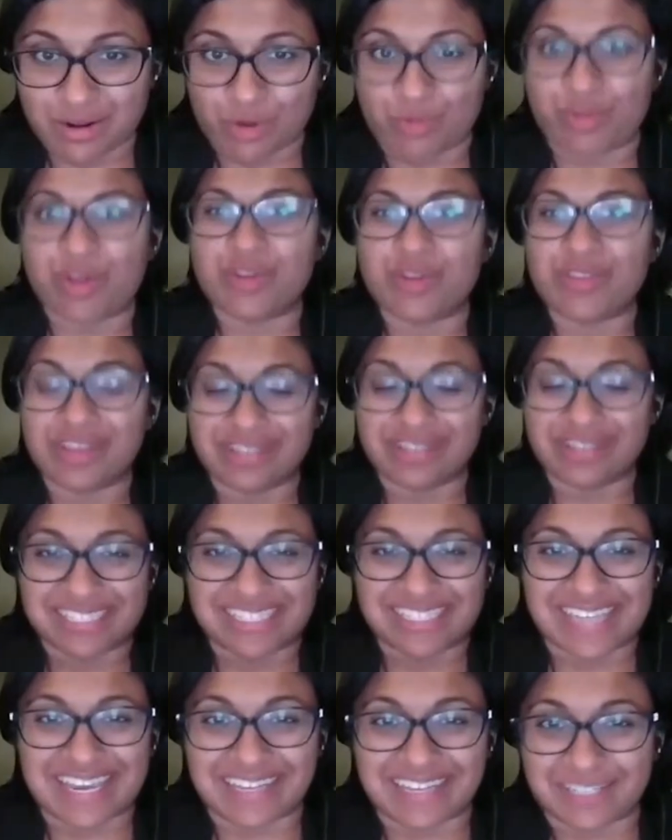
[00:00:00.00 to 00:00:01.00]
they're in that
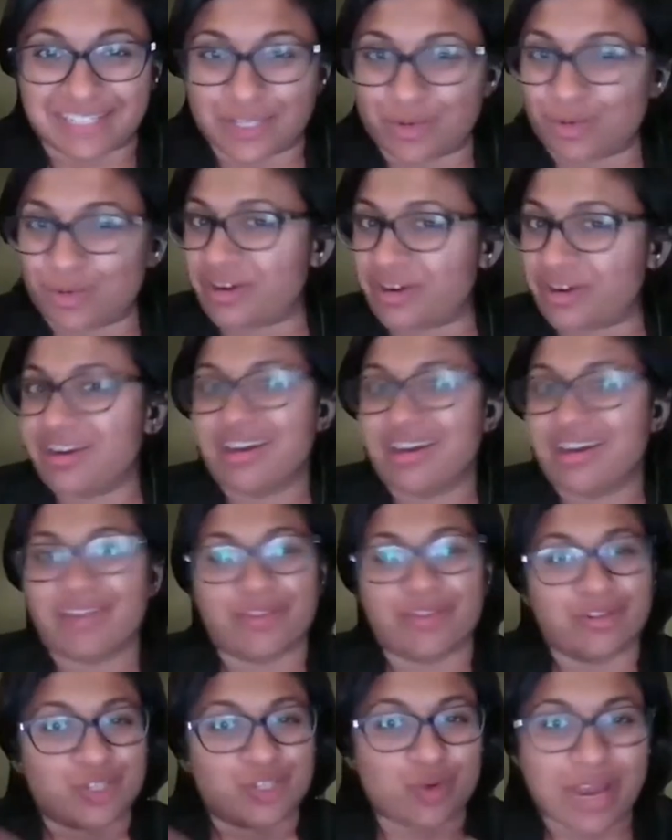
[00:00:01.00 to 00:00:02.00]
state where they're
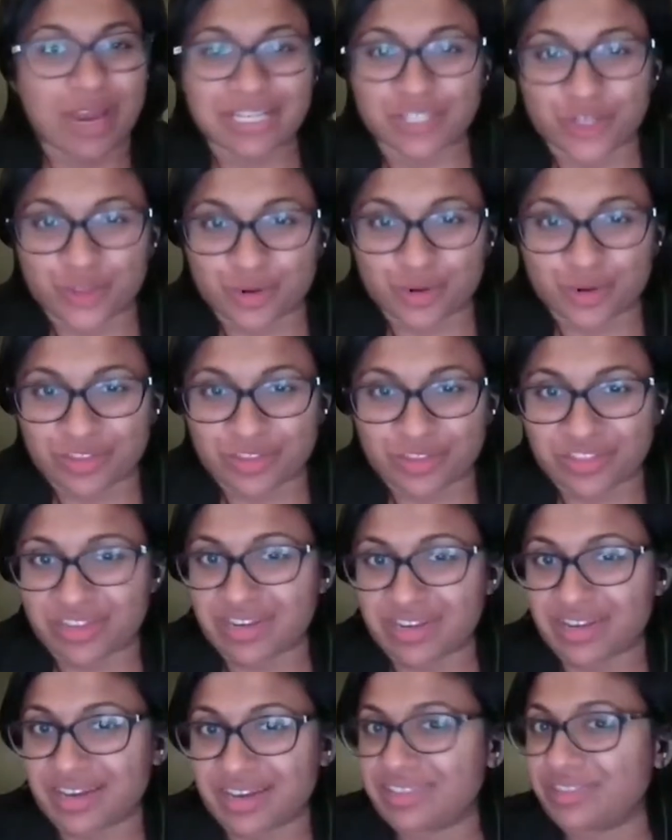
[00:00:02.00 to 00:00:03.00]
scratching throughout the
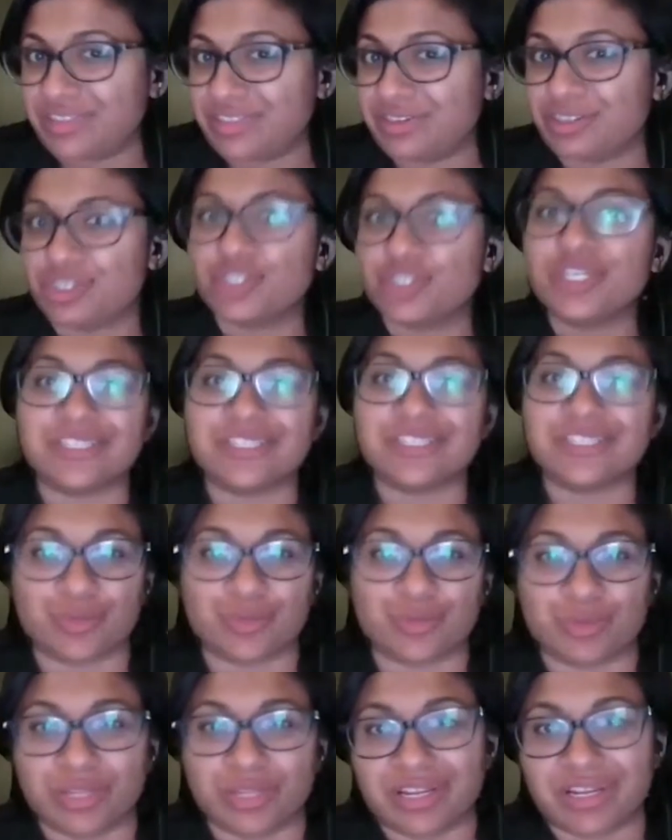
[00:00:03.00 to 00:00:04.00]
night, their sheets are
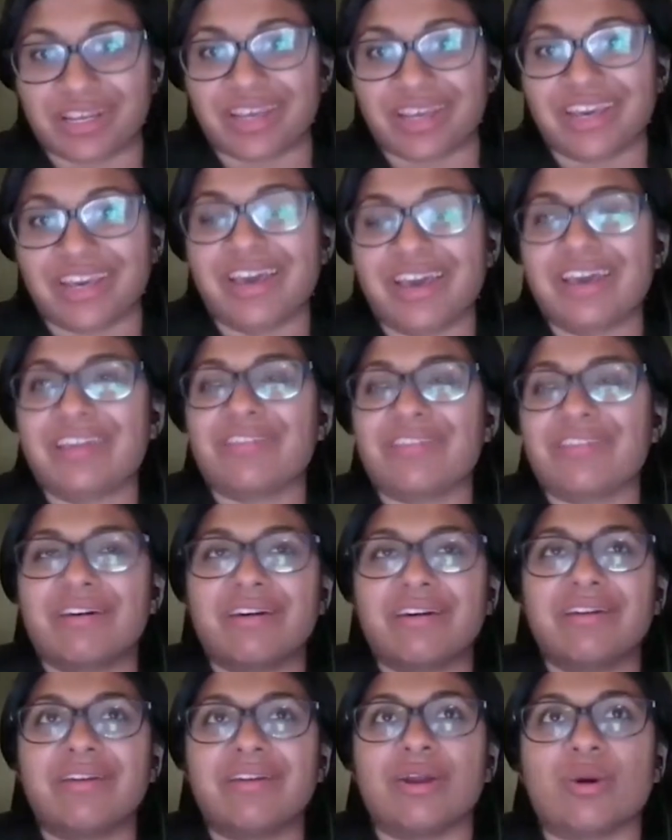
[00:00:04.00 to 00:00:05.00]
bloody,
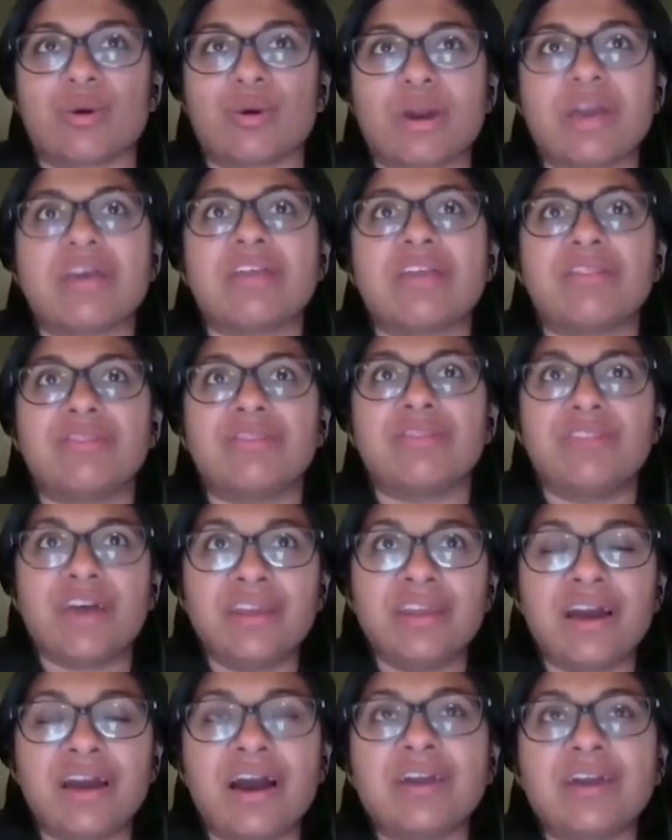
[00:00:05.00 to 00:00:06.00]
then
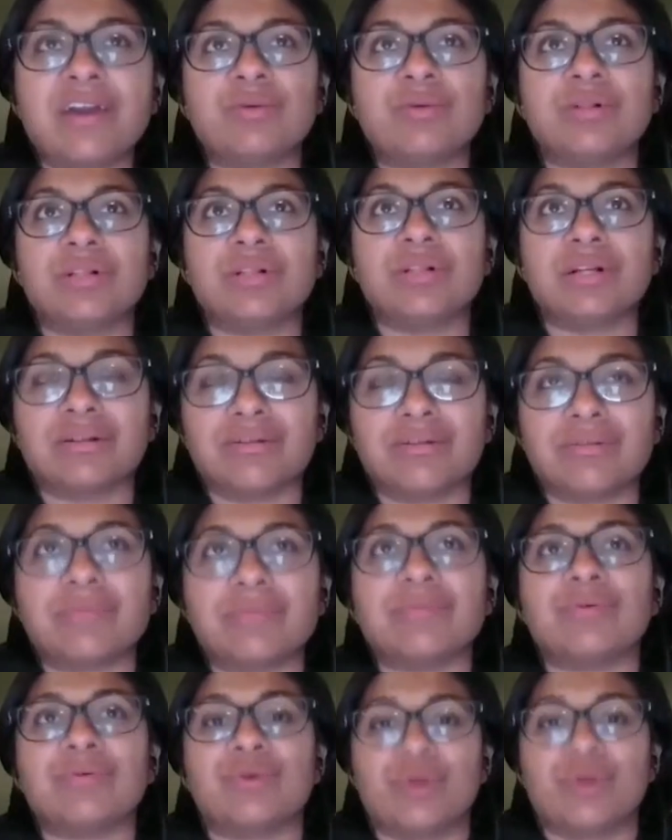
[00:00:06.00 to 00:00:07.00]
I will
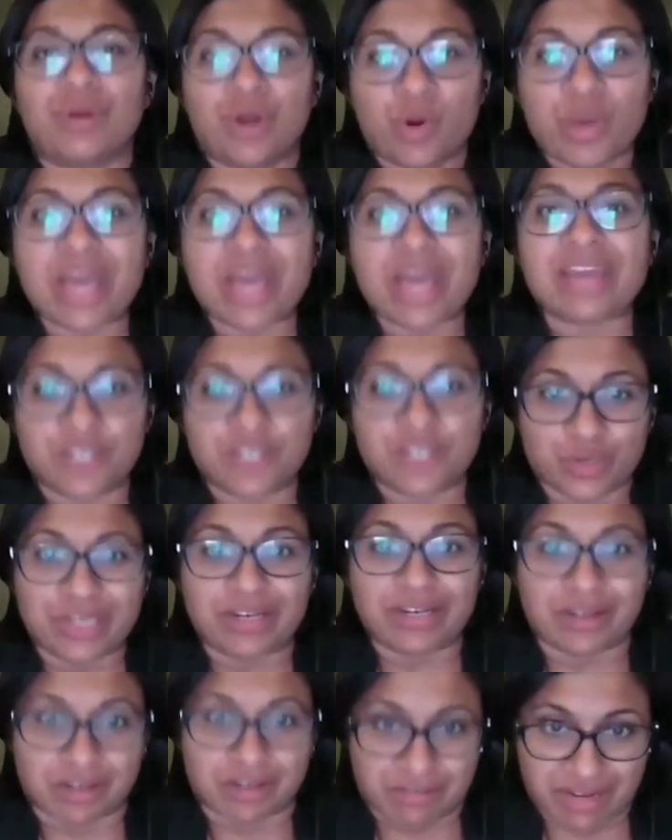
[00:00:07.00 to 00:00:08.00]
go ahead and
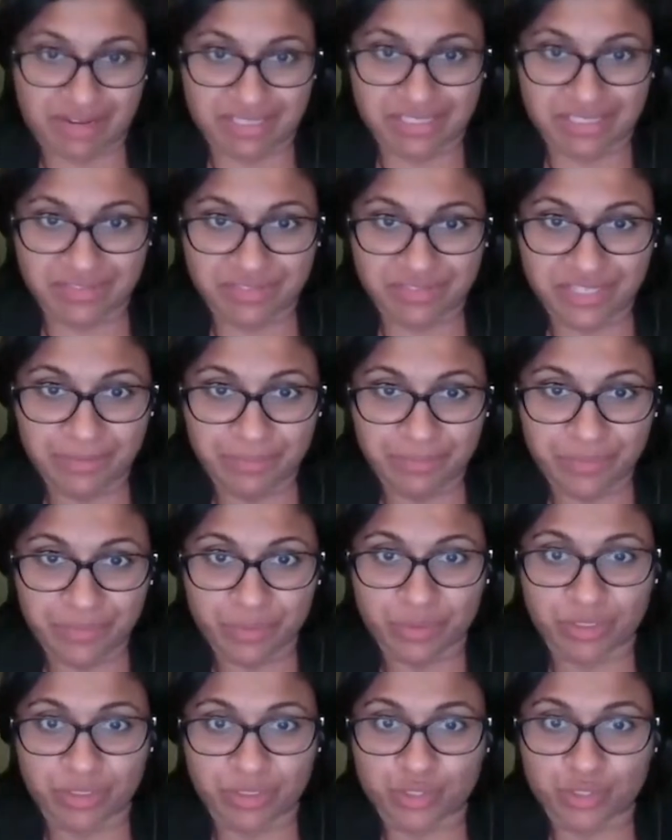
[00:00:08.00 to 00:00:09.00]
treat aggressively
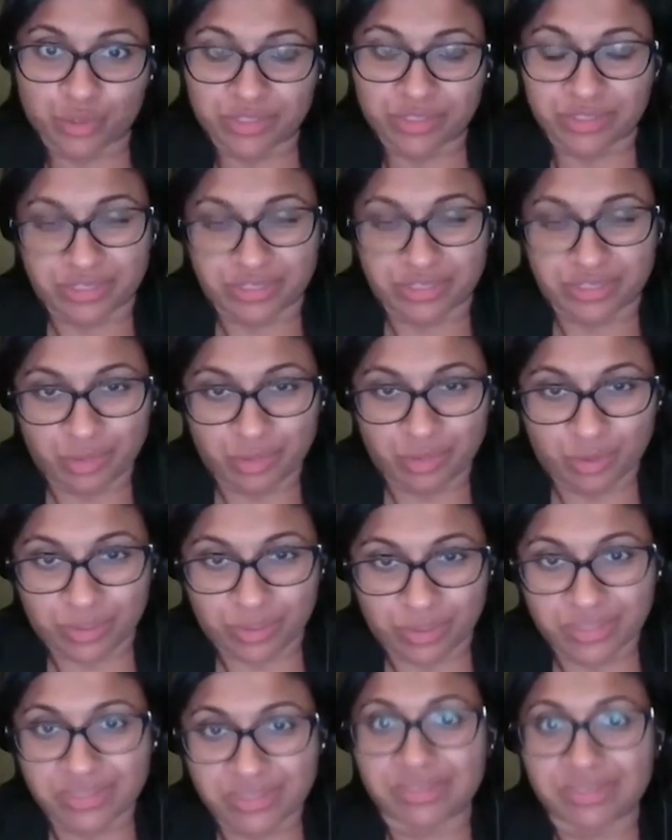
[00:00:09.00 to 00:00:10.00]
with a short-term
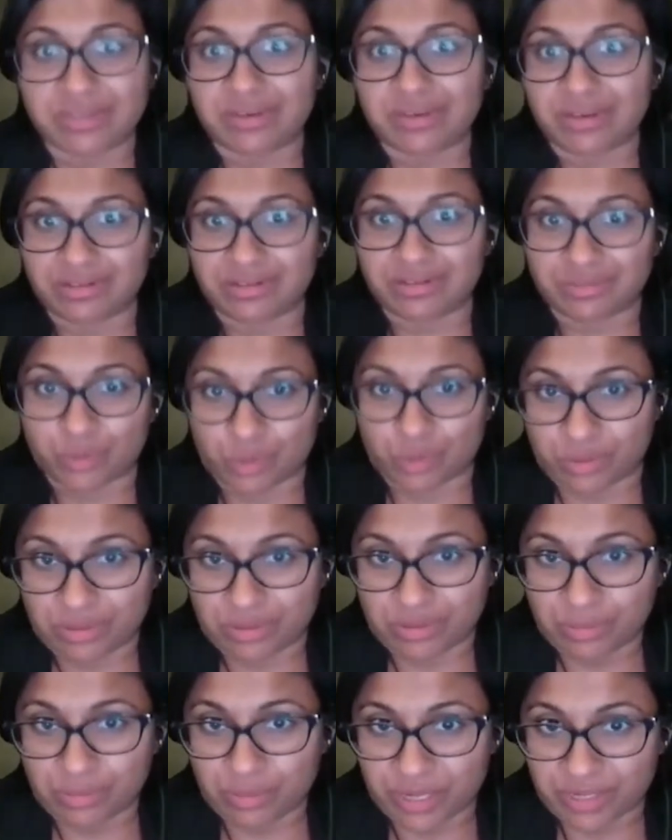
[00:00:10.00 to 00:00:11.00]
course of
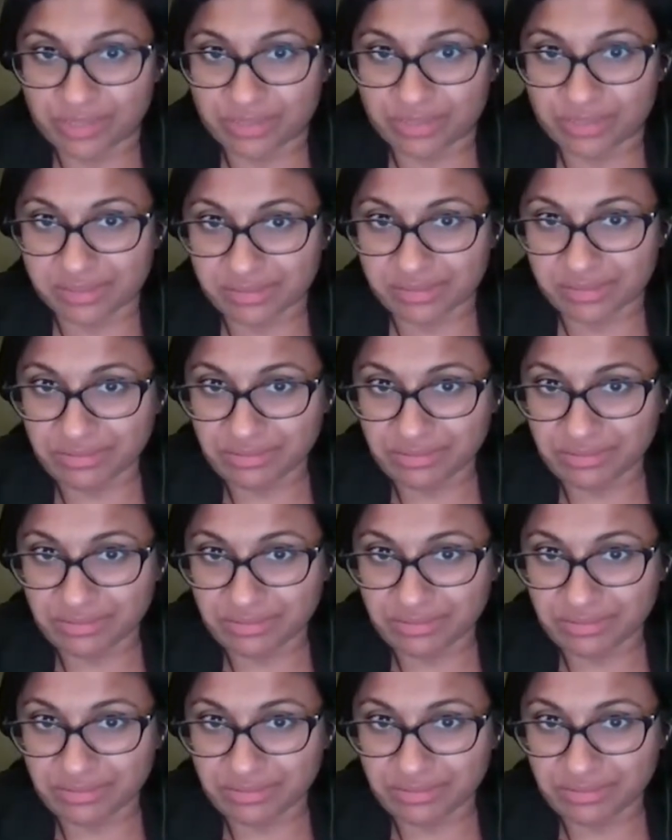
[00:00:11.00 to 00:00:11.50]
oral prednisone.